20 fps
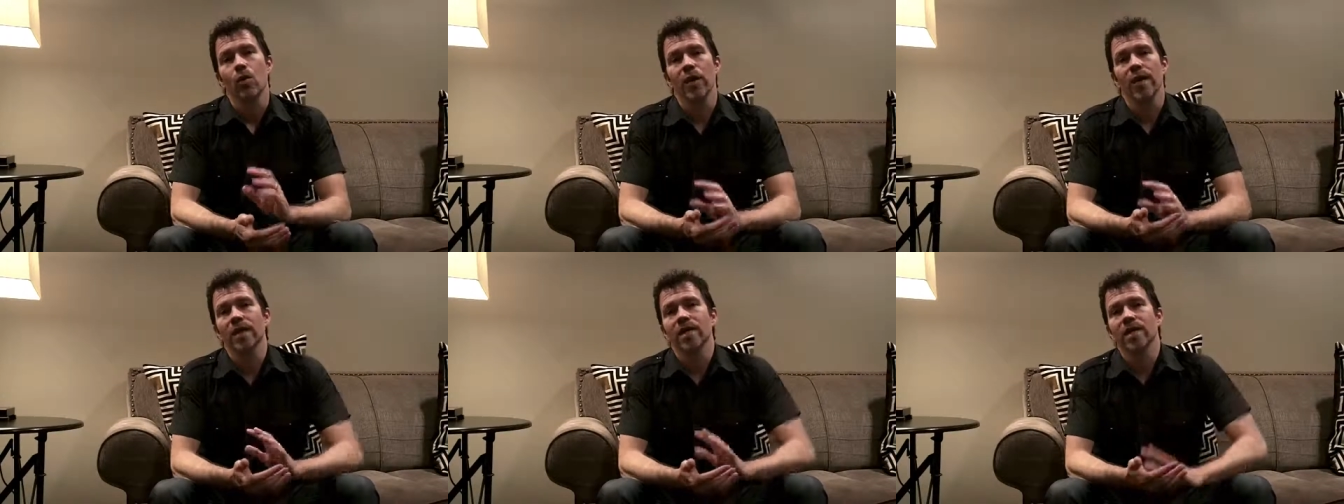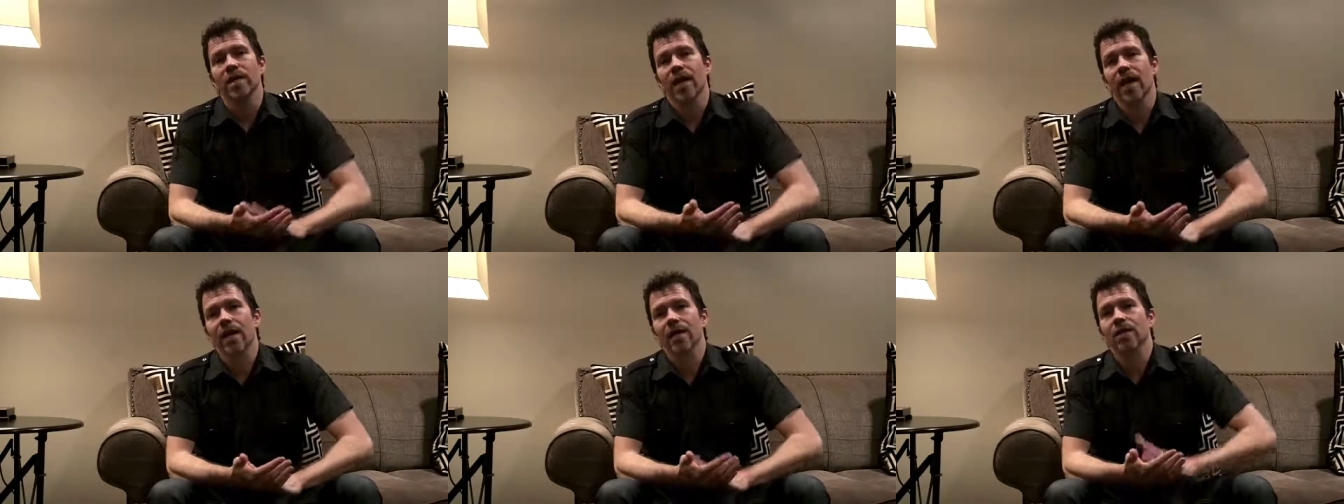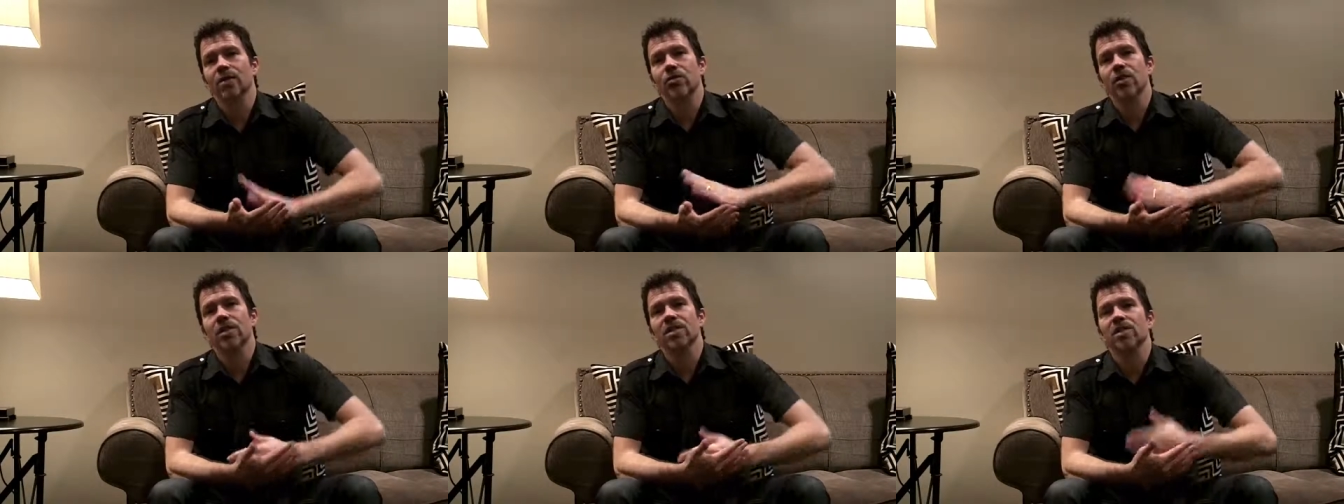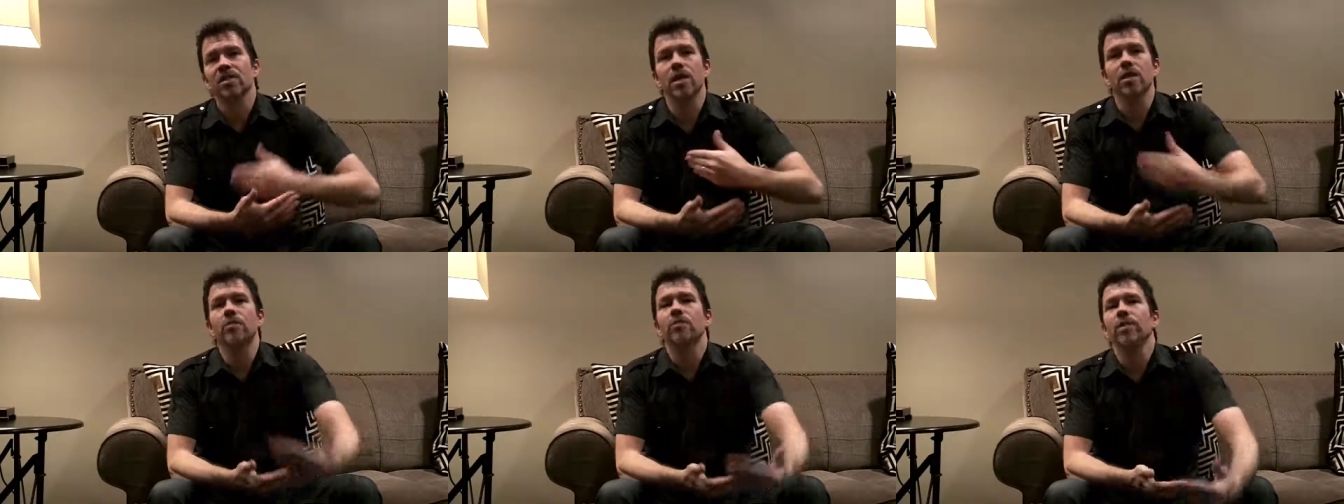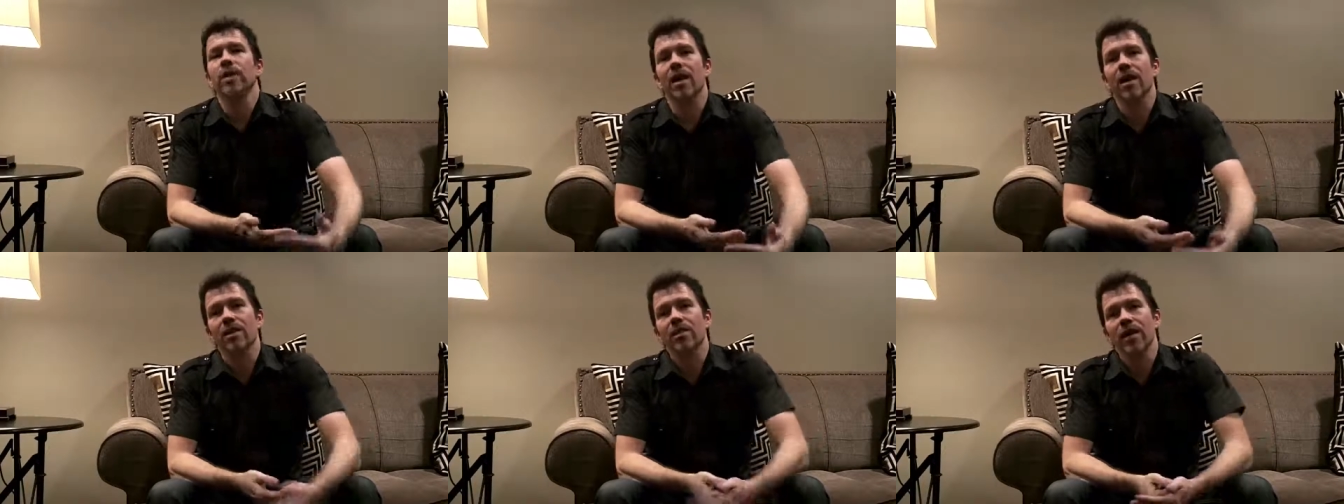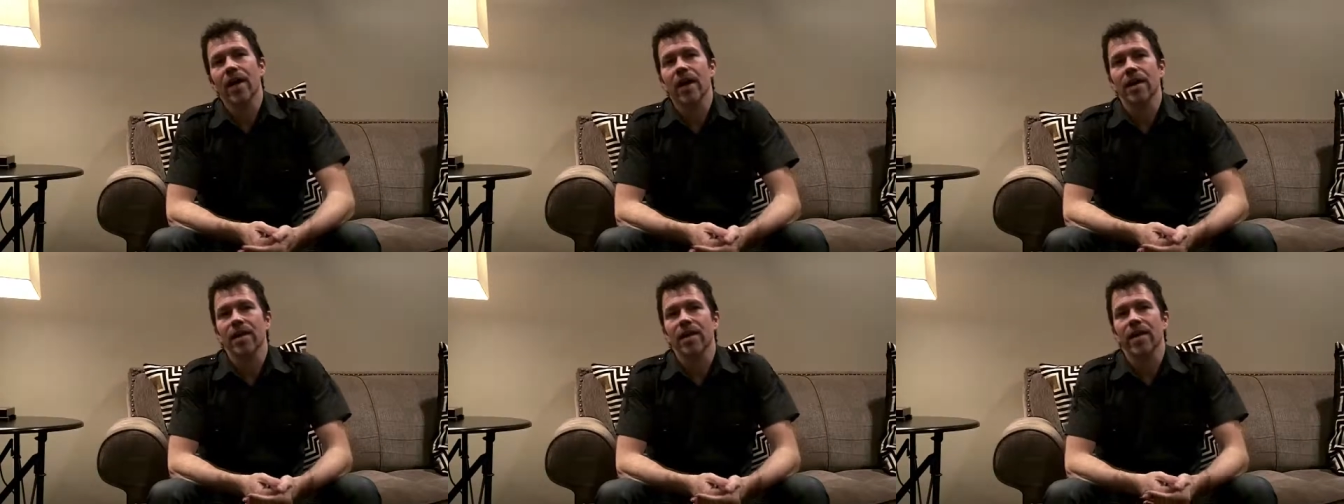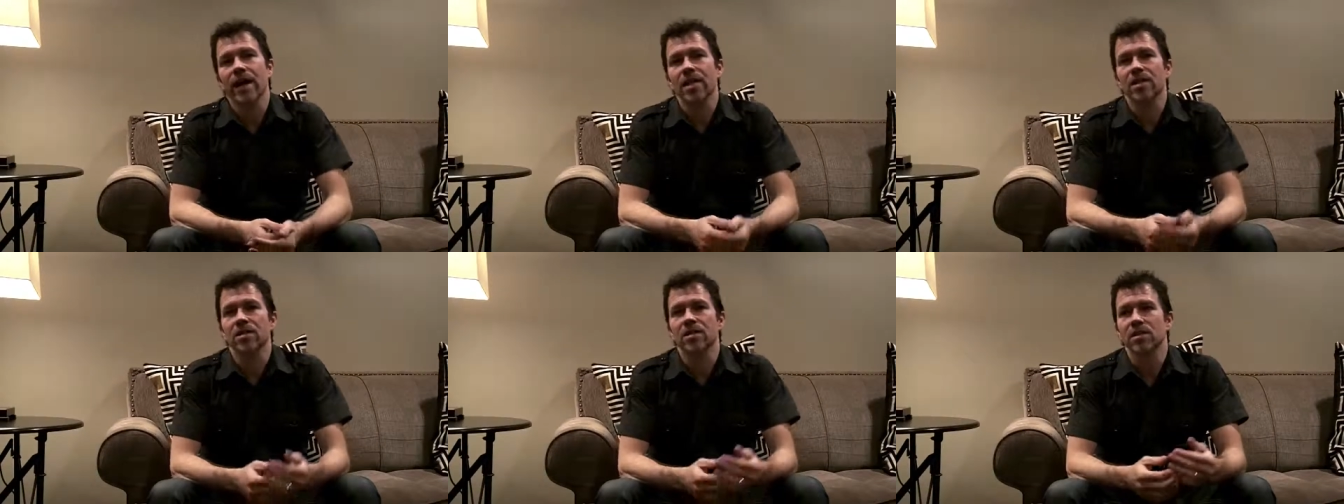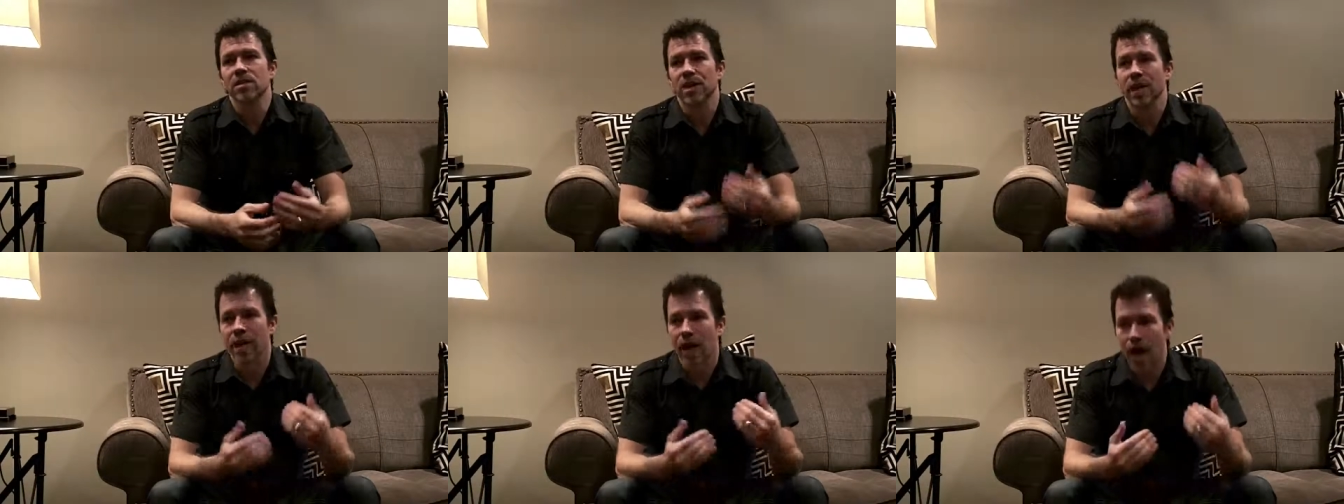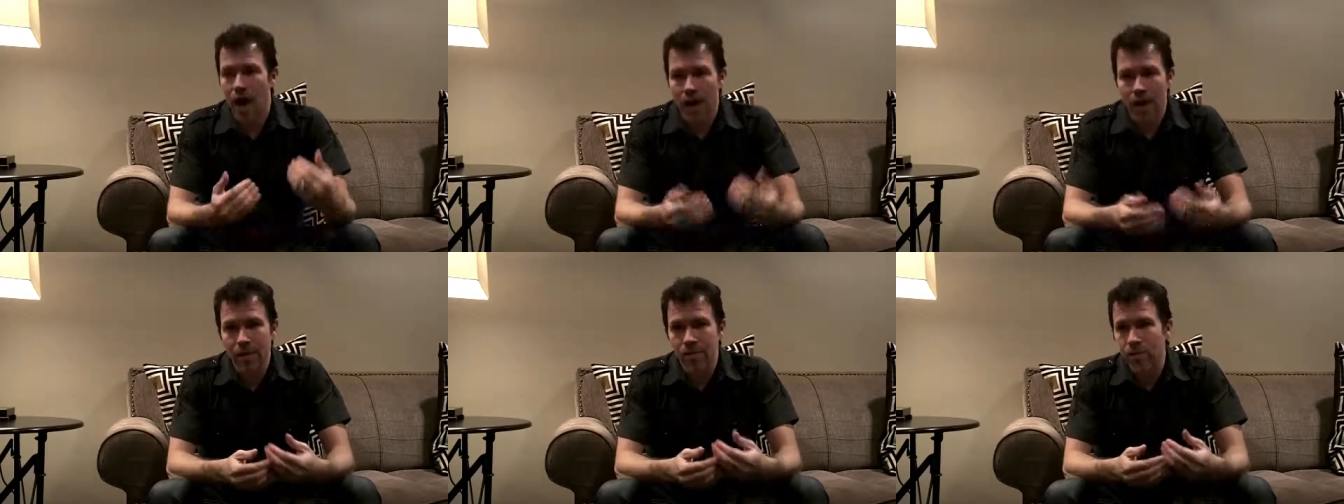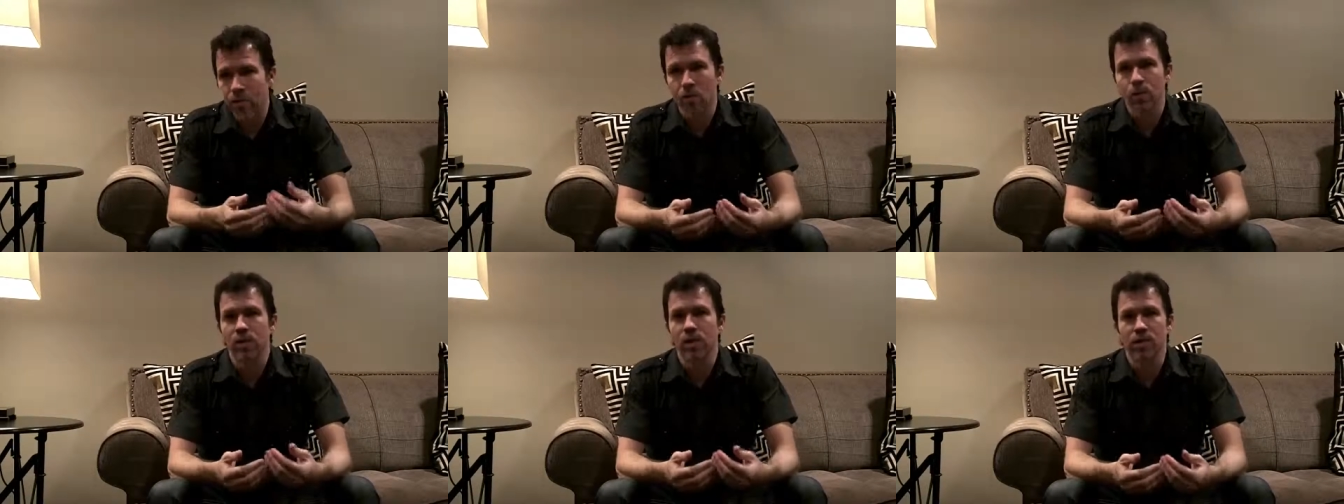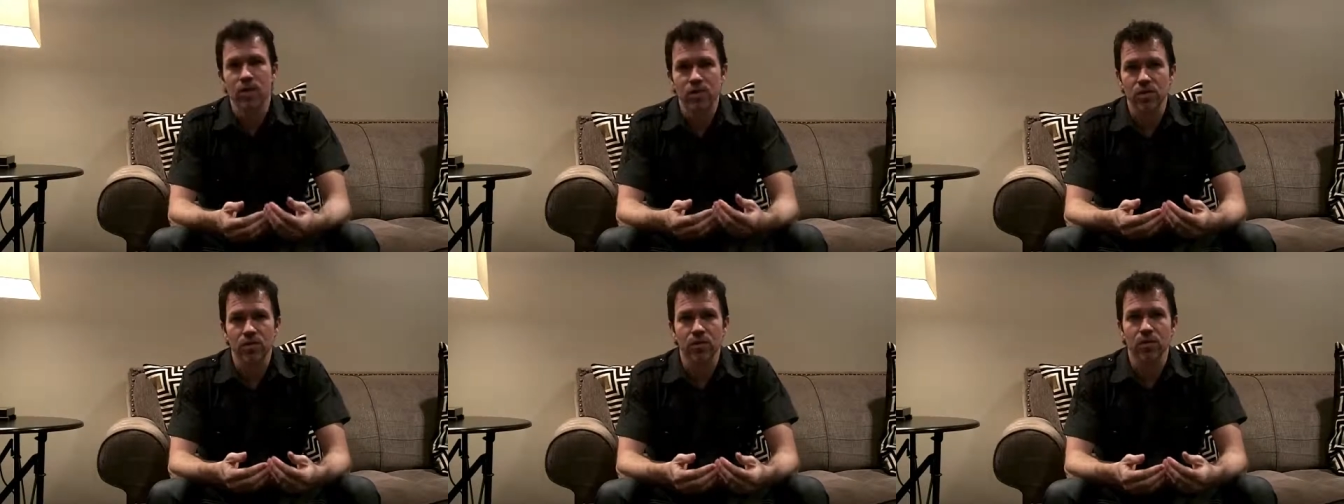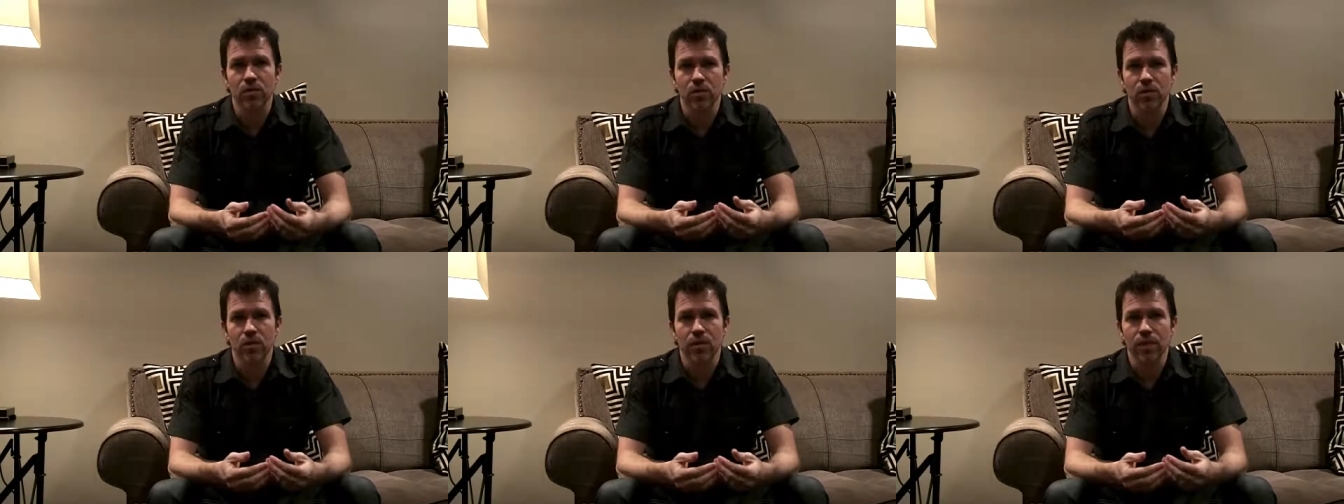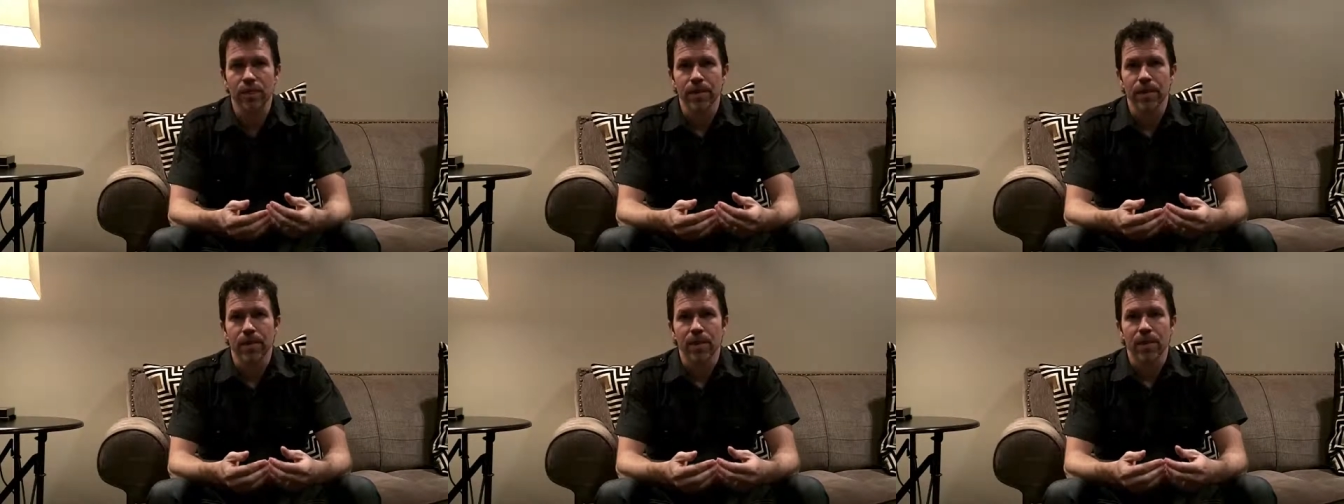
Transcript: We get to kind of transcend beyond that and actually say, I'm going to